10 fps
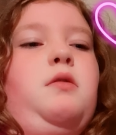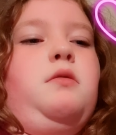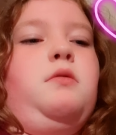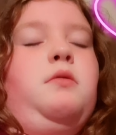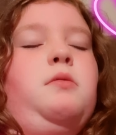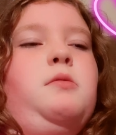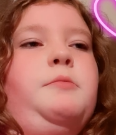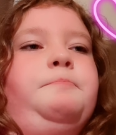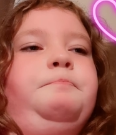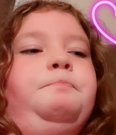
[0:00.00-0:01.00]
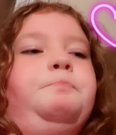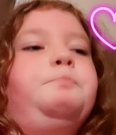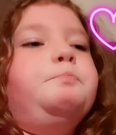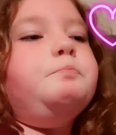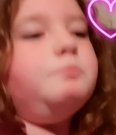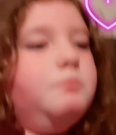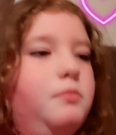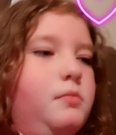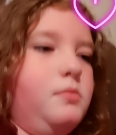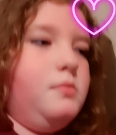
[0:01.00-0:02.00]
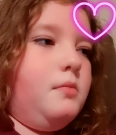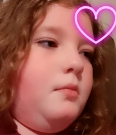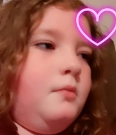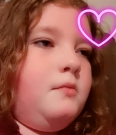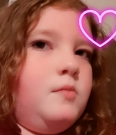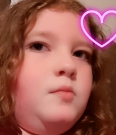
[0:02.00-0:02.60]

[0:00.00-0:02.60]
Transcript: Nobody speaks.